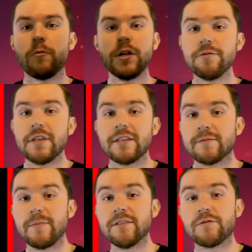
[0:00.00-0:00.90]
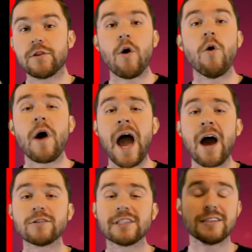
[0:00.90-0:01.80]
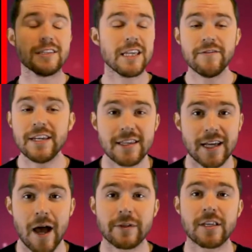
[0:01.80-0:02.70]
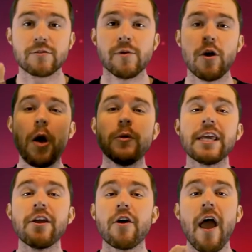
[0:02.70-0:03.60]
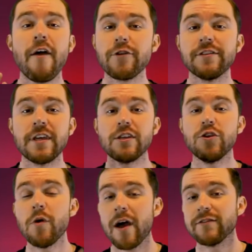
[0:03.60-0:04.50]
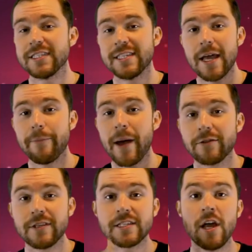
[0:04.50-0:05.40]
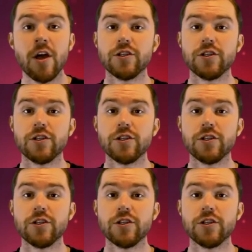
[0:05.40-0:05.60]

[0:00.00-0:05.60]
What do you think this means for the whole house? Leave it in the comment section below. I want to hear everything you have to say about this.